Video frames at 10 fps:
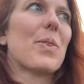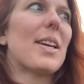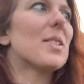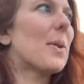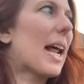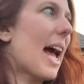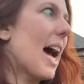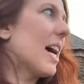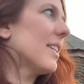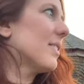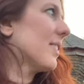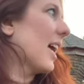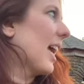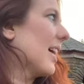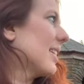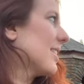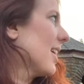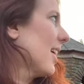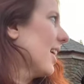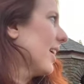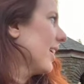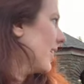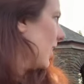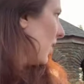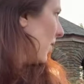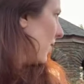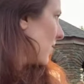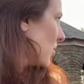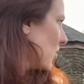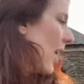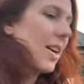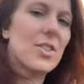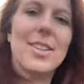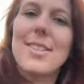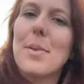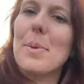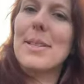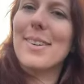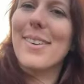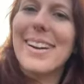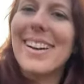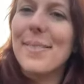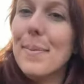It's what I have, and you know, if there's trash, I see a piece already, I'm gonna